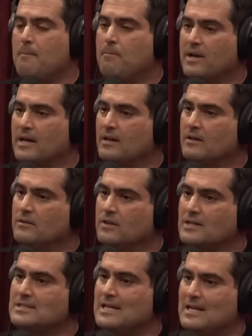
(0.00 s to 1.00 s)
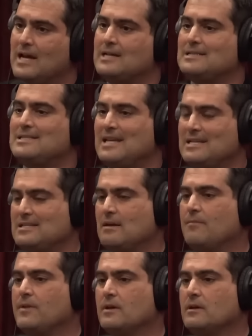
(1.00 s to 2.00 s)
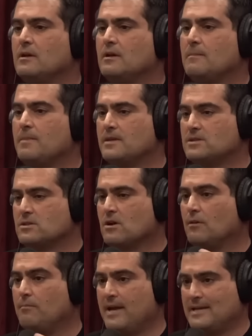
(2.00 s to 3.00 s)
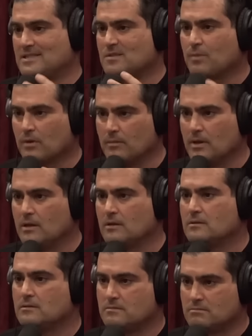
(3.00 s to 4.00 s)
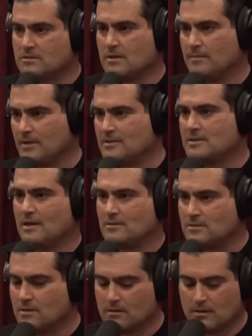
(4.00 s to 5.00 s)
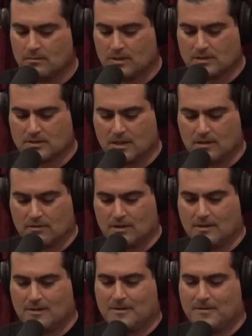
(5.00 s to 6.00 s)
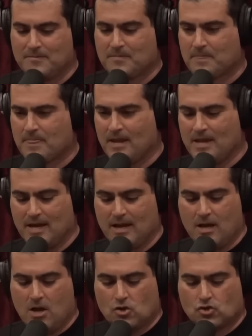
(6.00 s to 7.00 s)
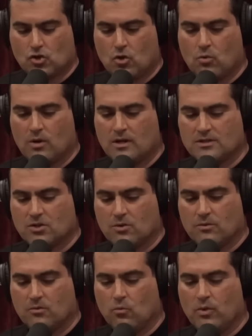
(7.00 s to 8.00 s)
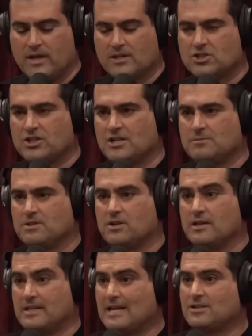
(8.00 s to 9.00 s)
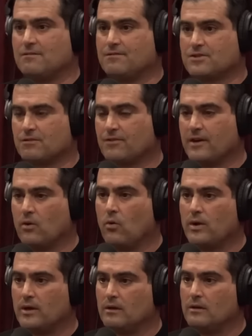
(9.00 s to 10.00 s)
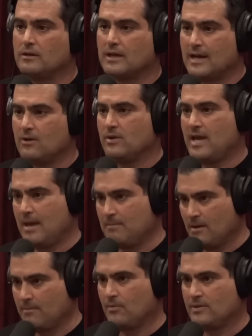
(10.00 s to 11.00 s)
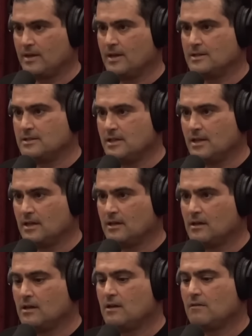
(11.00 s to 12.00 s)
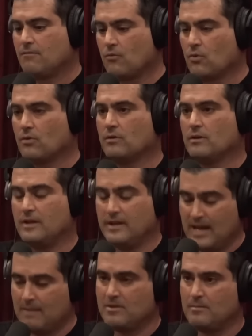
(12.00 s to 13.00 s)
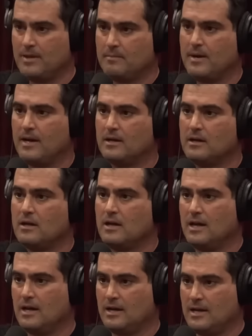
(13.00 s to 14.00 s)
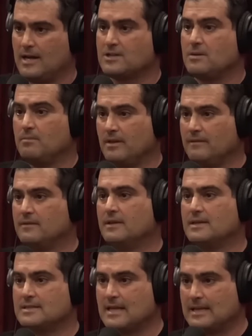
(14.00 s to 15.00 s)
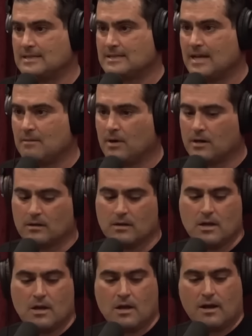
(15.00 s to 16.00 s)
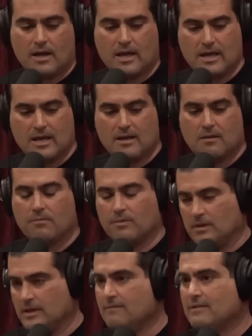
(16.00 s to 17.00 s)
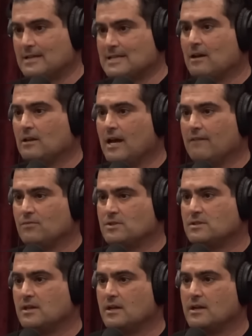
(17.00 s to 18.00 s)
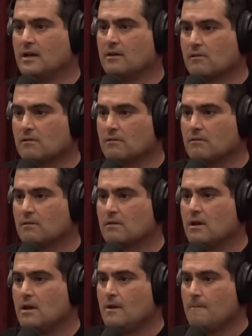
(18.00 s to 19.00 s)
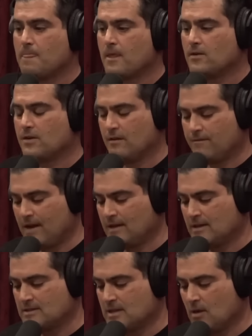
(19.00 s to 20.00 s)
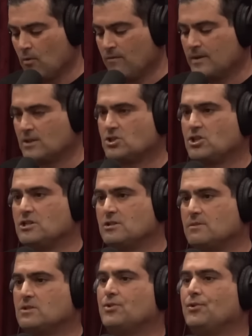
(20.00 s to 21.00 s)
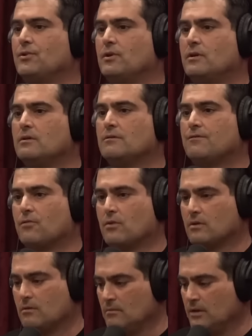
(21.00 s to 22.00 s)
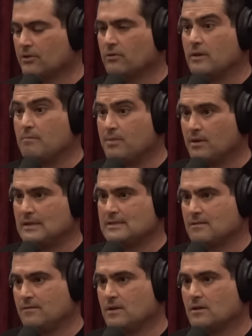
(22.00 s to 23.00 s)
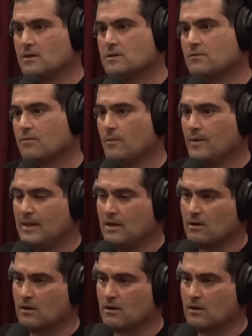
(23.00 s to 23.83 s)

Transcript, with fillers: But it, does it not say something this is called panspermia. Mm-hmm. Something that sounds dirty, but it's no, right. I know the term. Yeah. So so we exchange material, and actually Sir Fred Hoyle, the guy who came up with the idea for the name the Big Bang, uh, he actually believed in the steady state model. He believed that's how life was seeded on Earth the fact is that we've been exchanging material for literally billions of years from when mm-hmm.